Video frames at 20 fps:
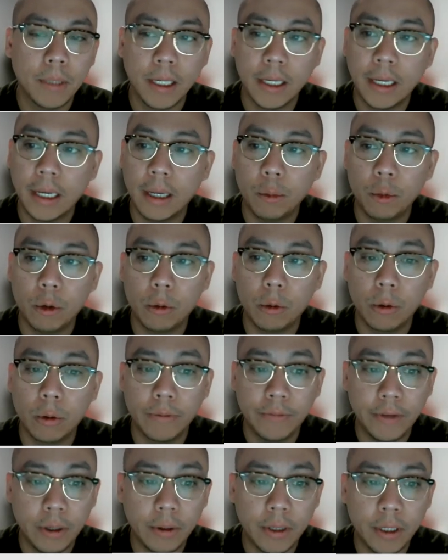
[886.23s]
Again, we'll
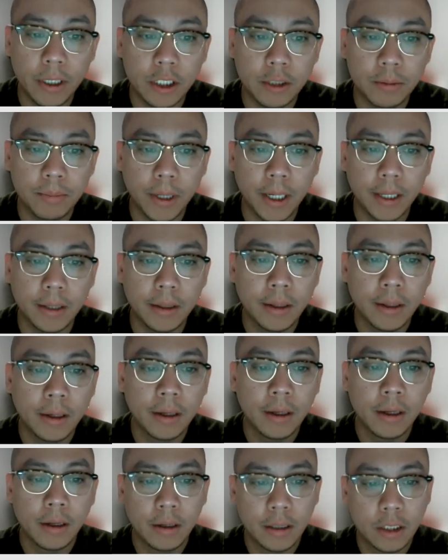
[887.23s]
review this, but
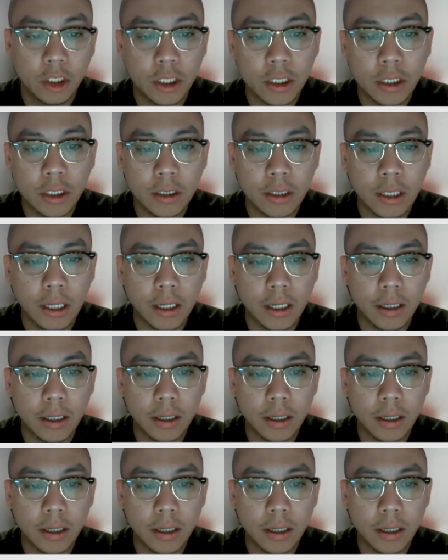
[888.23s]
just